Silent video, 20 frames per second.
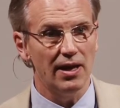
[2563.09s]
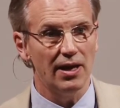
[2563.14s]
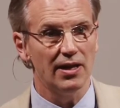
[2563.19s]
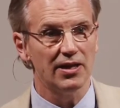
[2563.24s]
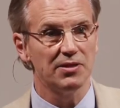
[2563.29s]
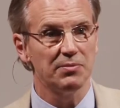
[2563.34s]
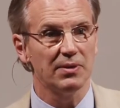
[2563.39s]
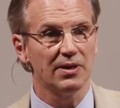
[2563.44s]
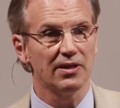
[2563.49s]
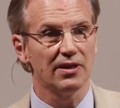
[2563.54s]

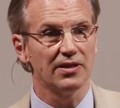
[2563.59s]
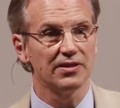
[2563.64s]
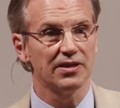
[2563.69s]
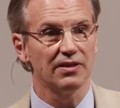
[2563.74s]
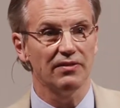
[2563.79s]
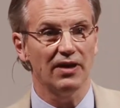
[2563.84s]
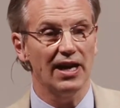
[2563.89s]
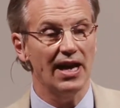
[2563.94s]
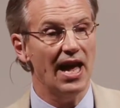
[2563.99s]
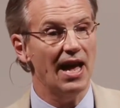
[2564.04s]
It's because
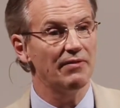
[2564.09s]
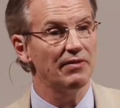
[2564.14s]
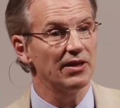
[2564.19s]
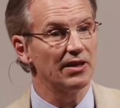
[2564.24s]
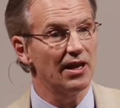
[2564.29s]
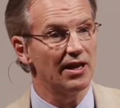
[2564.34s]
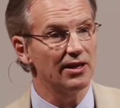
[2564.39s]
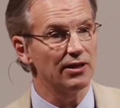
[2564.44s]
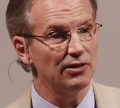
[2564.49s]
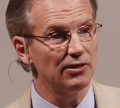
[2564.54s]
of I haven't
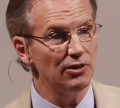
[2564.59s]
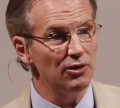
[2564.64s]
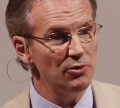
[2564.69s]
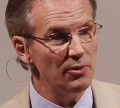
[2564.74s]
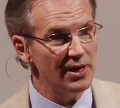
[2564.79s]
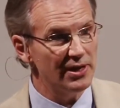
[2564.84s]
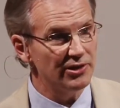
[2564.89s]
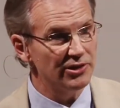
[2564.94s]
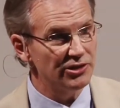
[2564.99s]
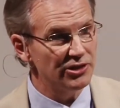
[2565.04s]
got a clue
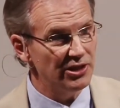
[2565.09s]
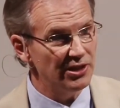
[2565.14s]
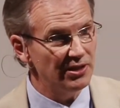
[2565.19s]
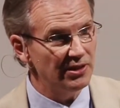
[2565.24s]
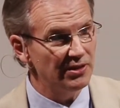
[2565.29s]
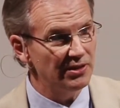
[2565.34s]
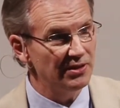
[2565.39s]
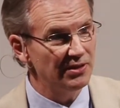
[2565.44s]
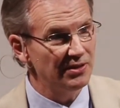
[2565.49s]
energy.